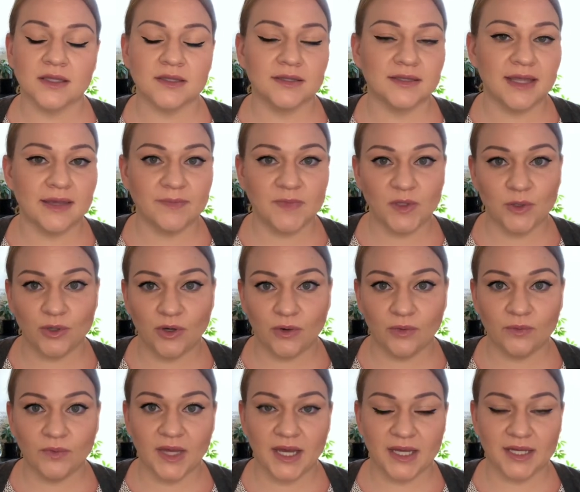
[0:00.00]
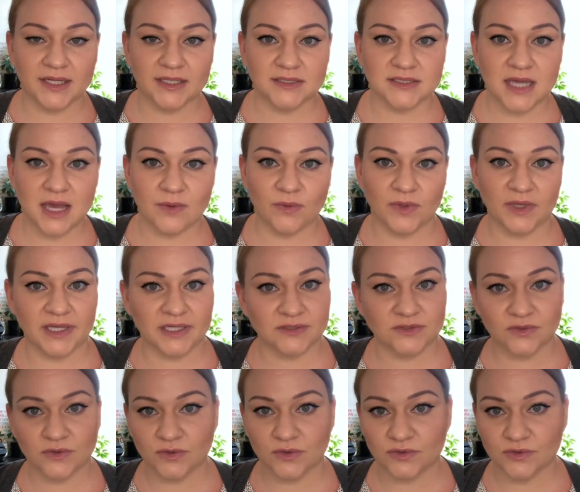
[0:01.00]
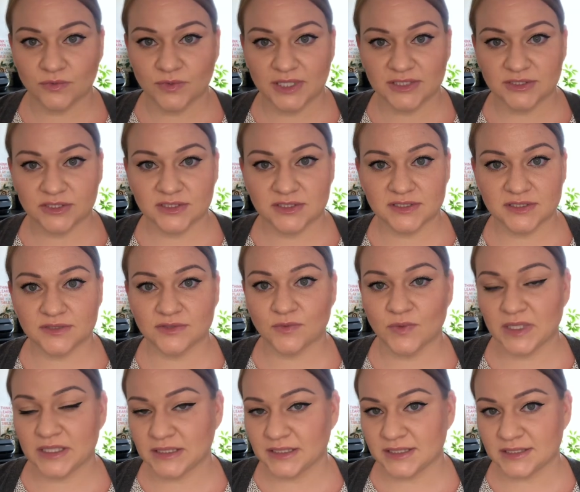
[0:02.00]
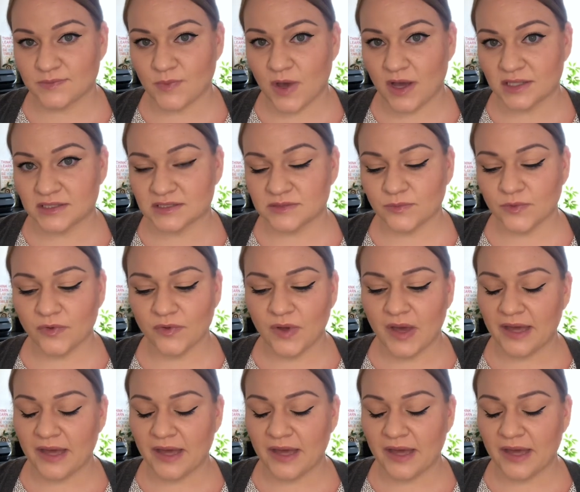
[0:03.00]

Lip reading: let me know and I will answer those questions as quickly as possible.